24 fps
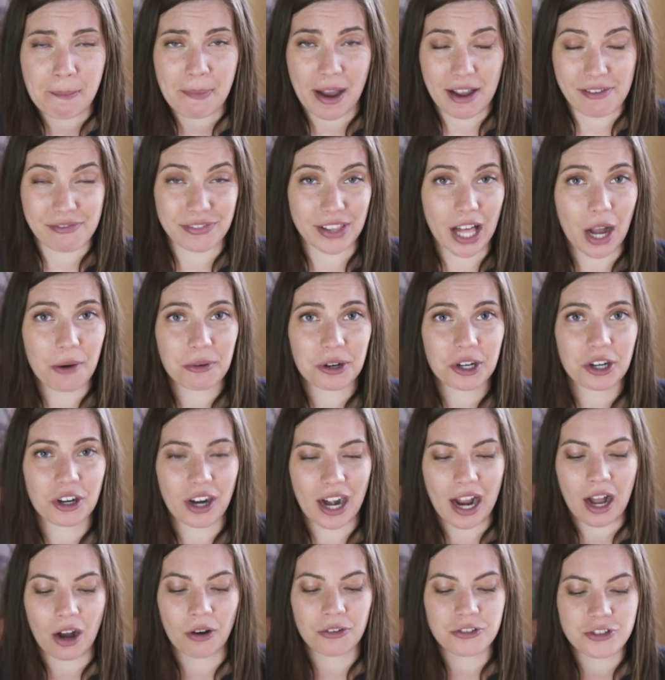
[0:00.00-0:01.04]
my flower
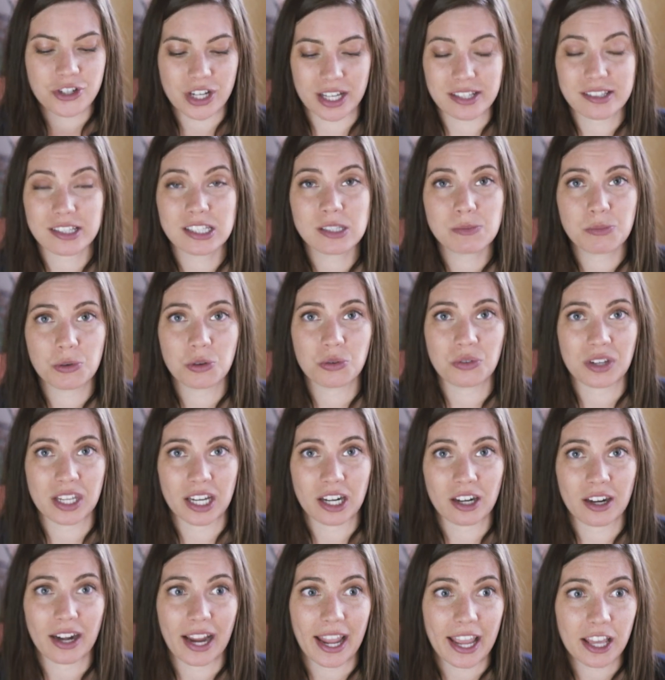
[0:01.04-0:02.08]
crown, Justin's
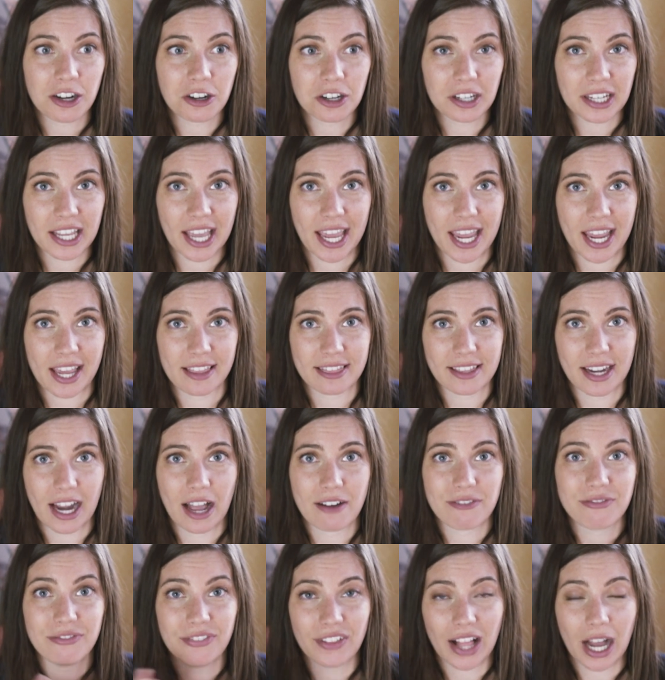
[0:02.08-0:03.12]
boutonniere, and our cake that
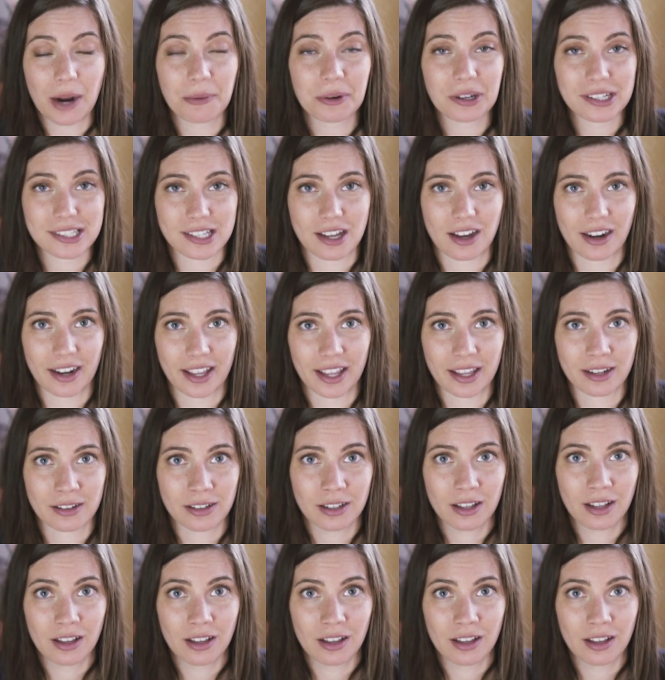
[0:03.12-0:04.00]
have flowers on it